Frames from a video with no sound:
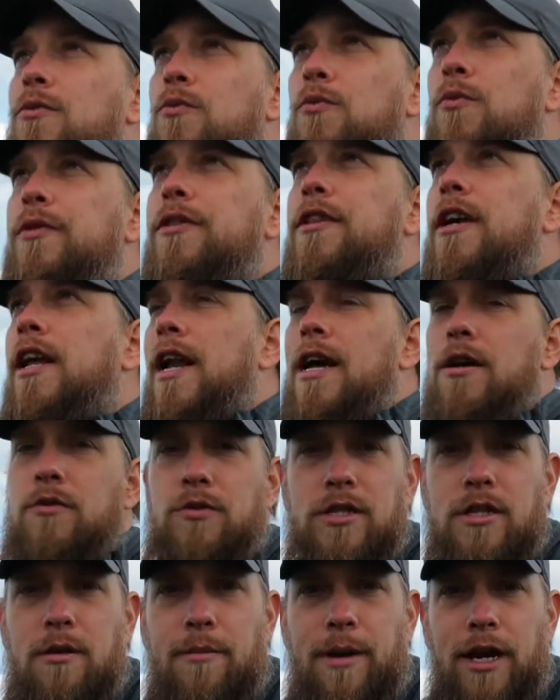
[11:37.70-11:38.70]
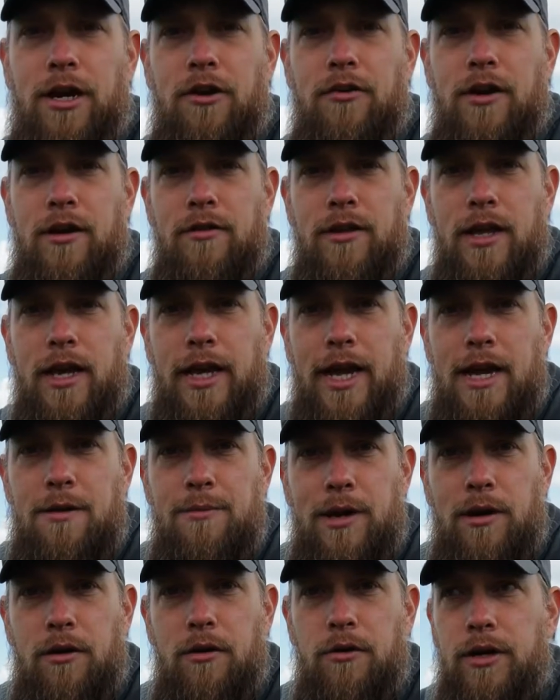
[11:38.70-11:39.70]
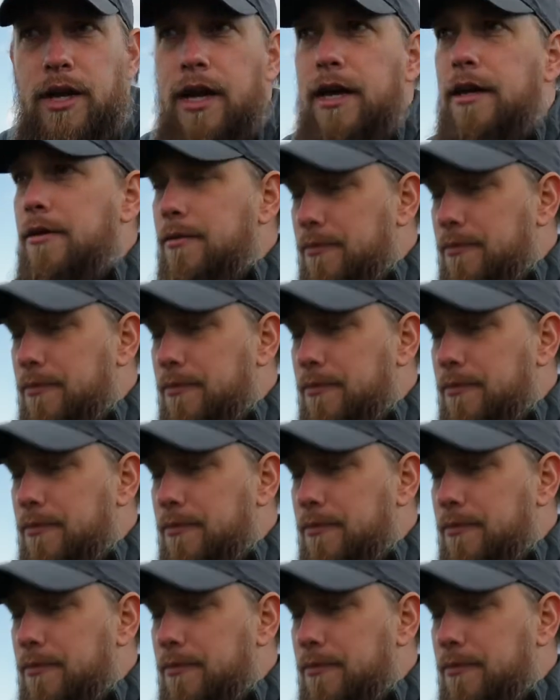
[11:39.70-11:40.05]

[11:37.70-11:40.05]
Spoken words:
with the clouds in the background, that came out okay.